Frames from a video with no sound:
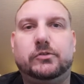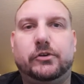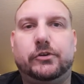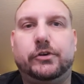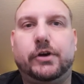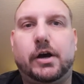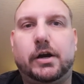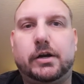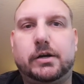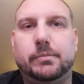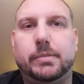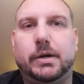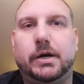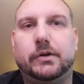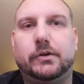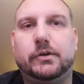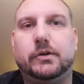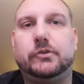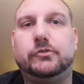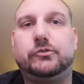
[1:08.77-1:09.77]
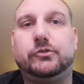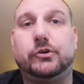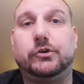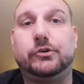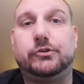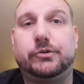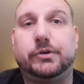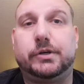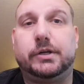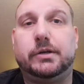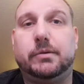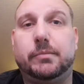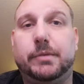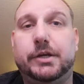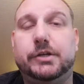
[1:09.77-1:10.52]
is to talk about a surgery,